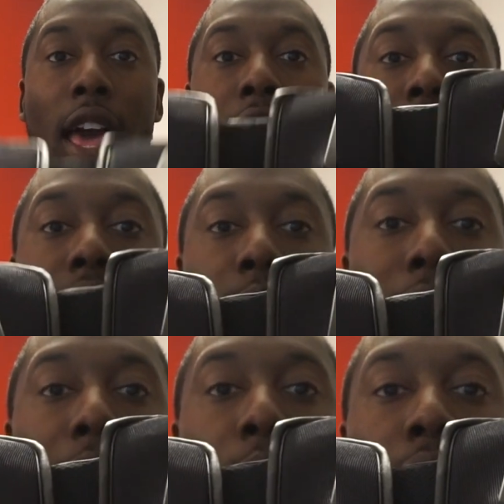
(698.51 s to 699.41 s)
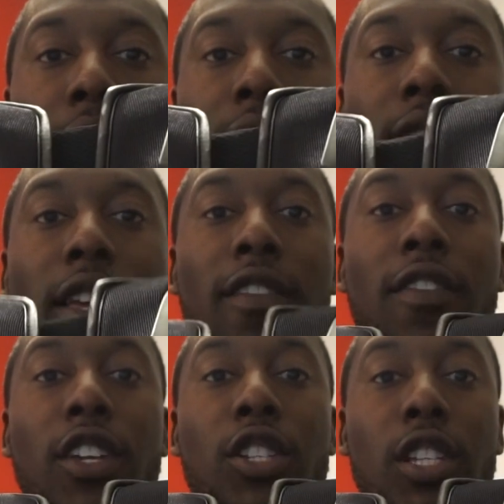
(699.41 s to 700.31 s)
And this back plate can
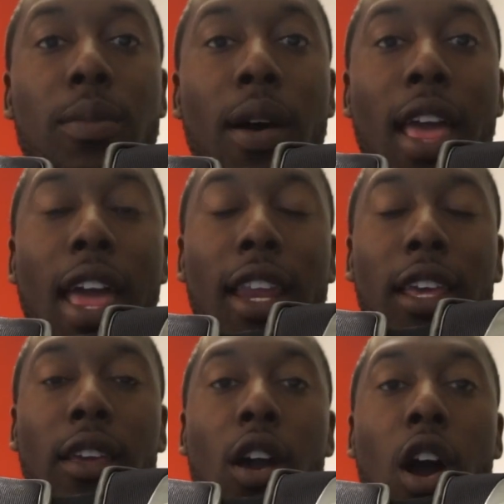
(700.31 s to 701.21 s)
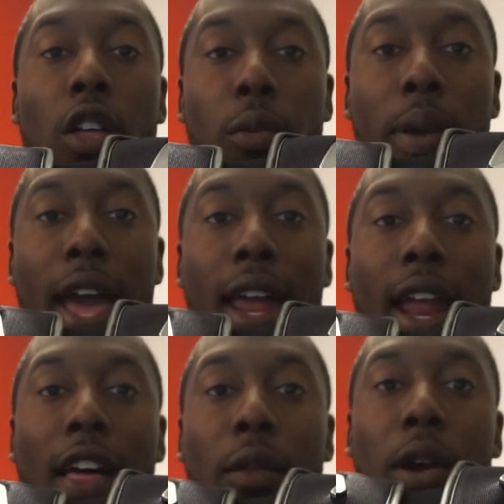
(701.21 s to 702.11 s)
fit just about any other
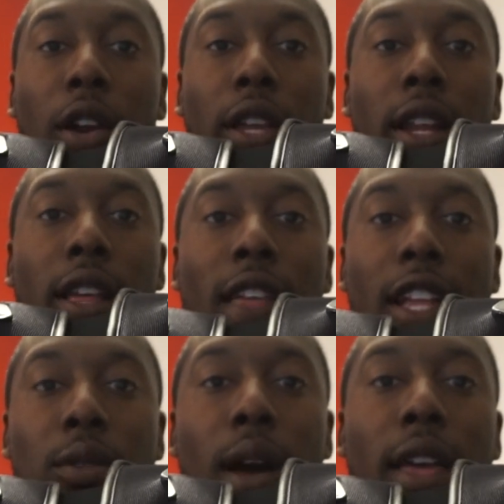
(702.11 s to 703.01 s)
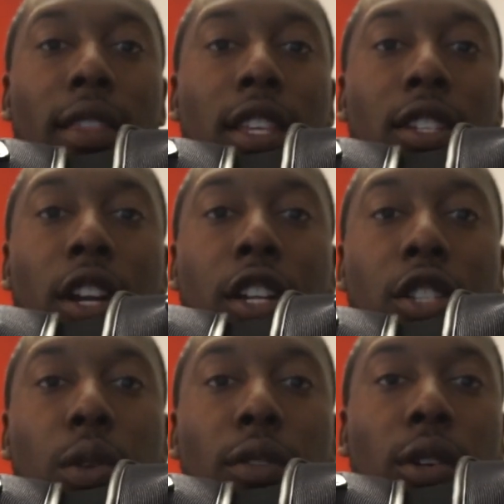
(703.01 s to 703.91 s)
pad on the market. And that's why these are gonna
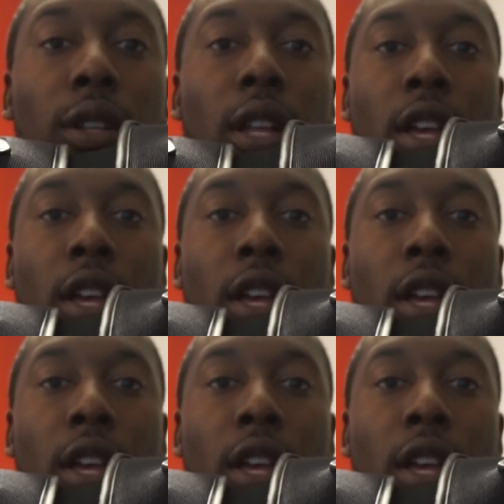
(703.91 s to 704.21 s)
swivel.